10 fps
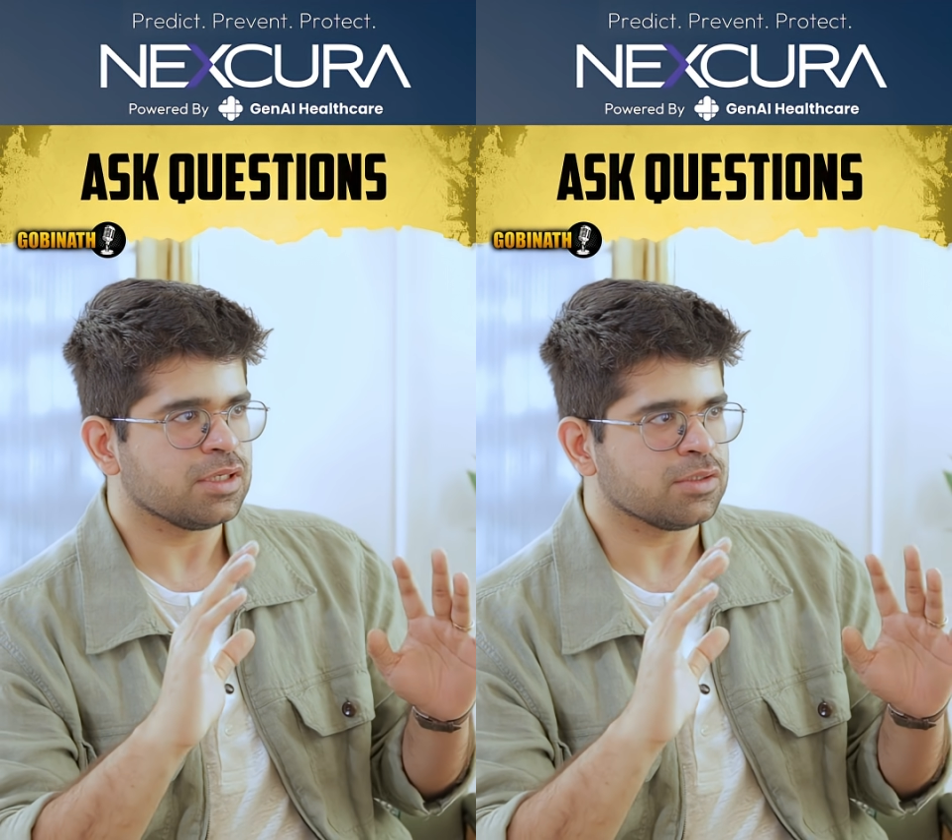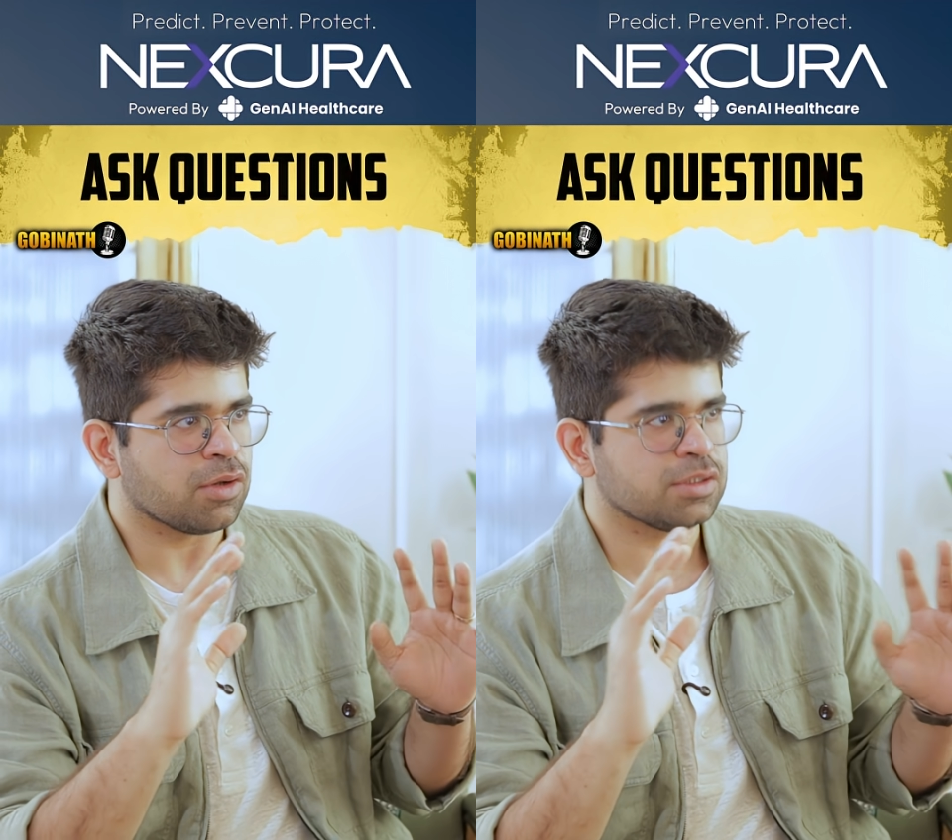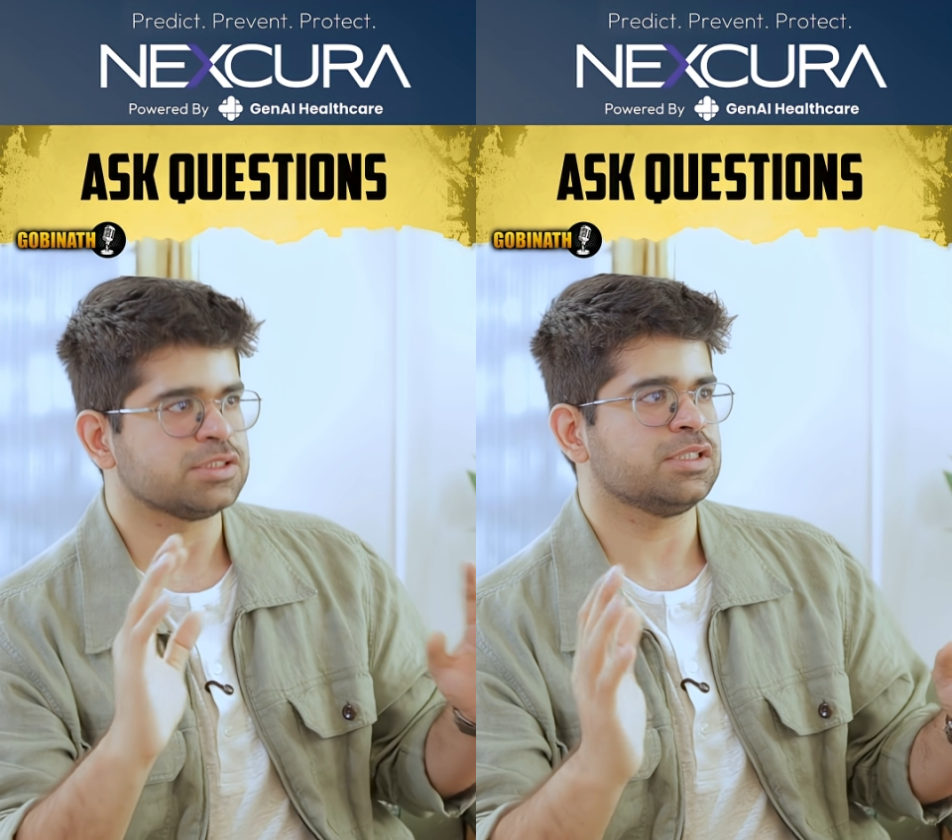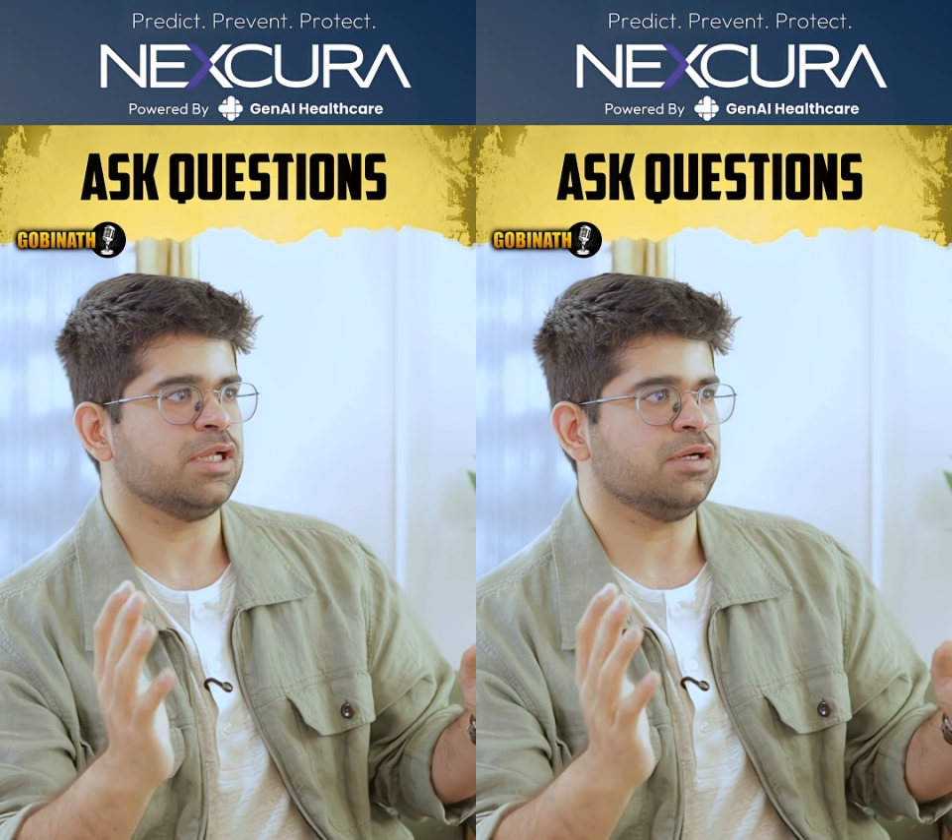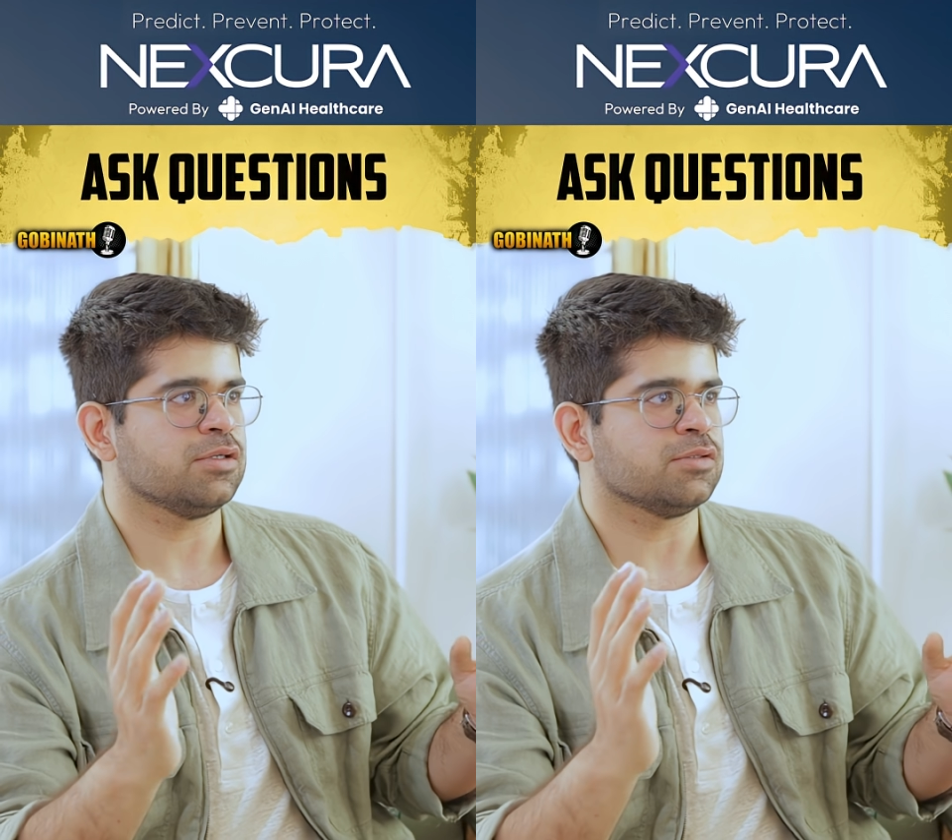in all
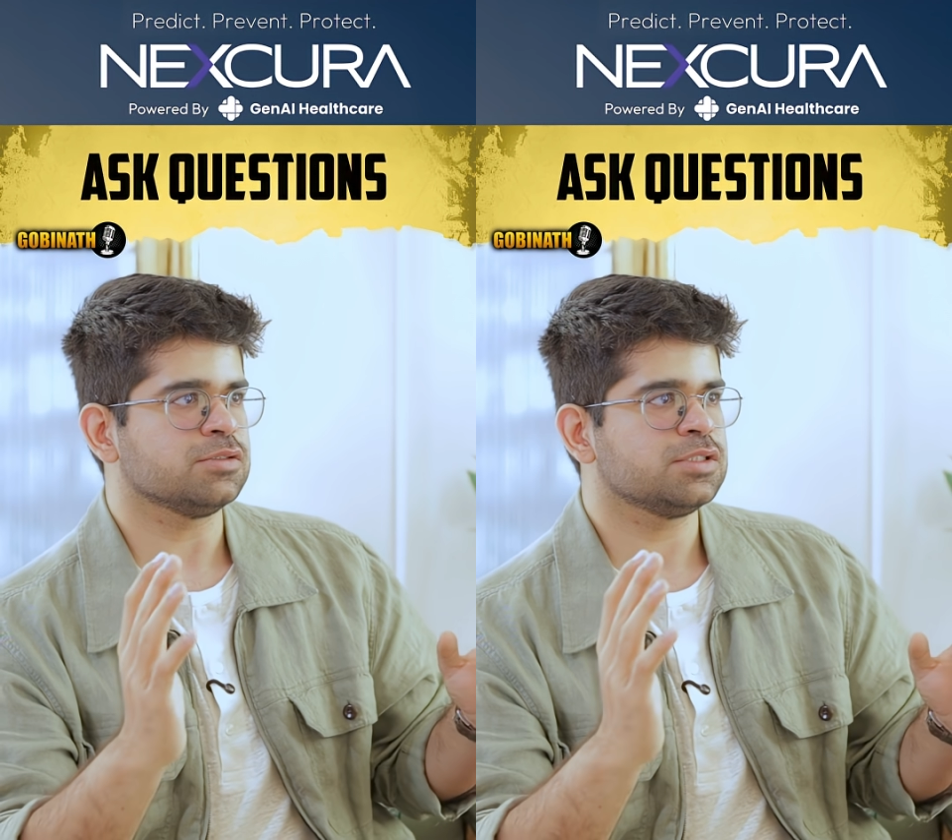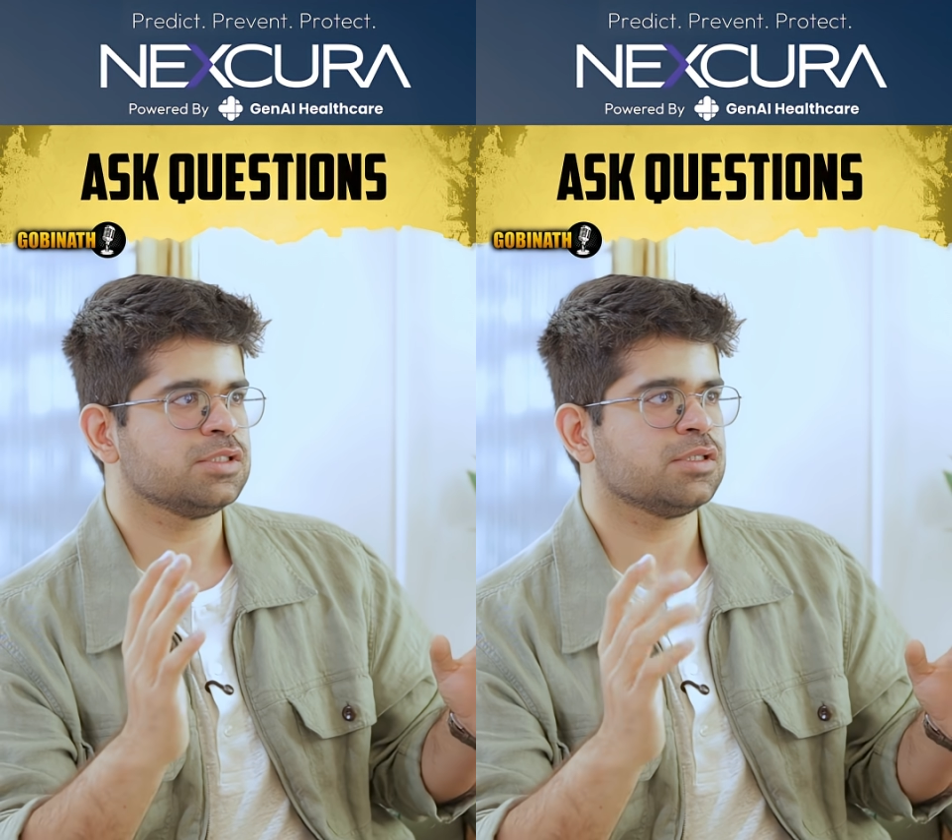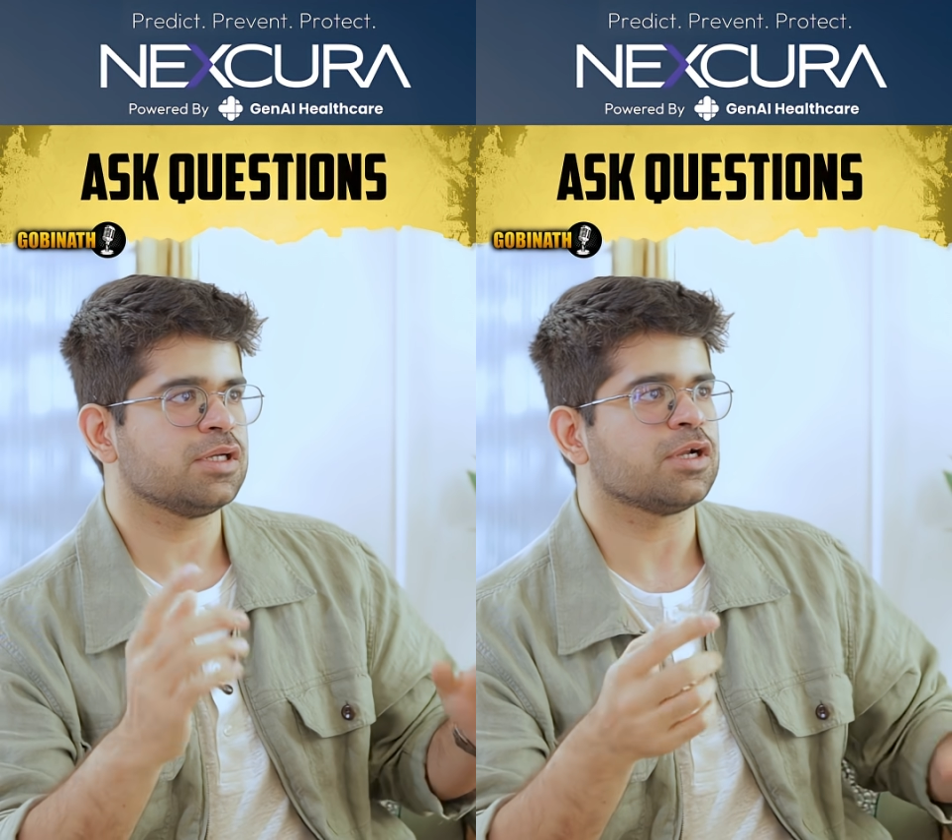scenarios